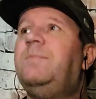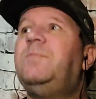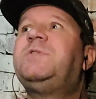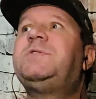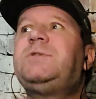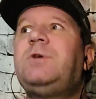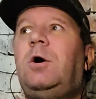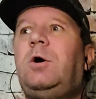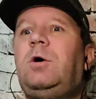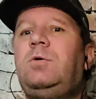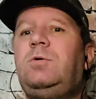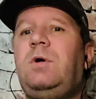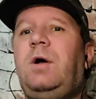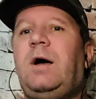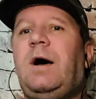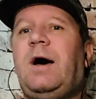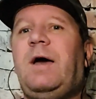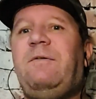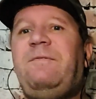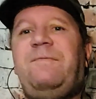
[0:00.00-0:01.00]
So
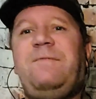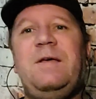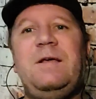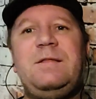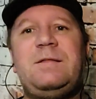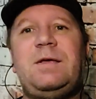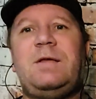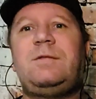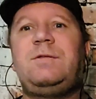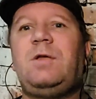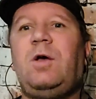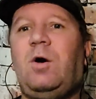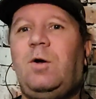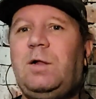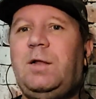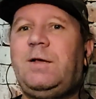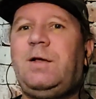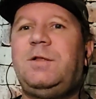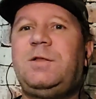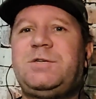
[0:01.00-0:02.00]
I think that
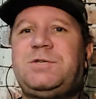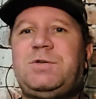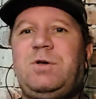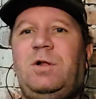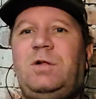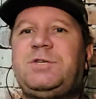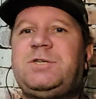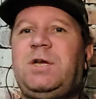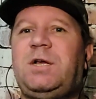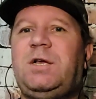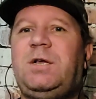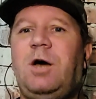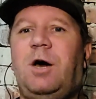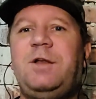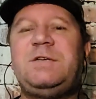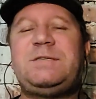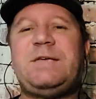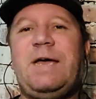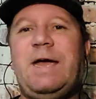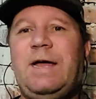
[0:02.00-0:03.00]
Ole Gunnar Solskjaer got
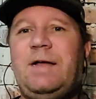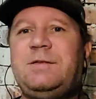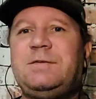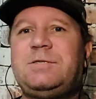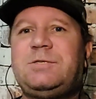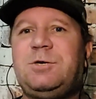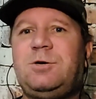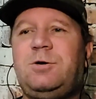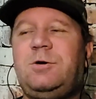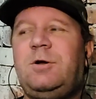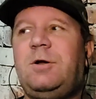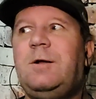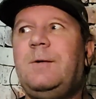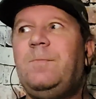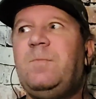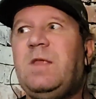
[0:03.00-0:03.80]
his answer.